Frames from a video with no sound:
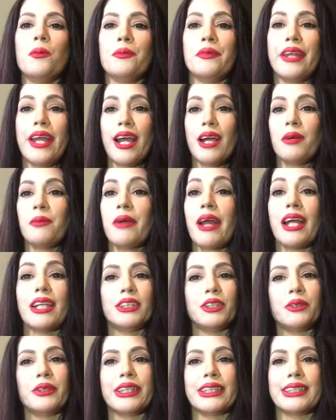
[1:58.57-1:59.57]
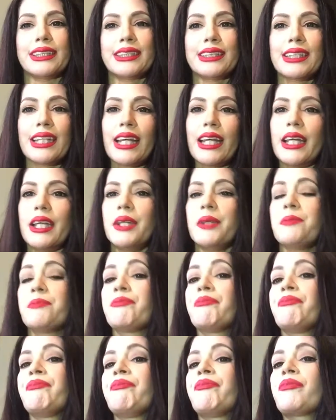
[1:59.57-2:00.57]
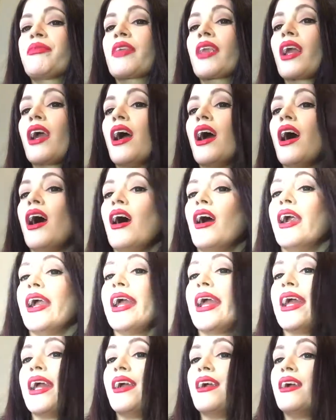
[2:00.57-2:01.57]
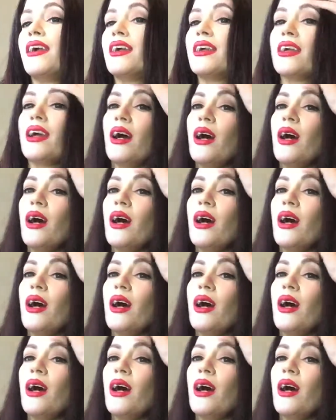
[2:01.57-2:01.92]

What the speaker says: Now, as you can see, our hair,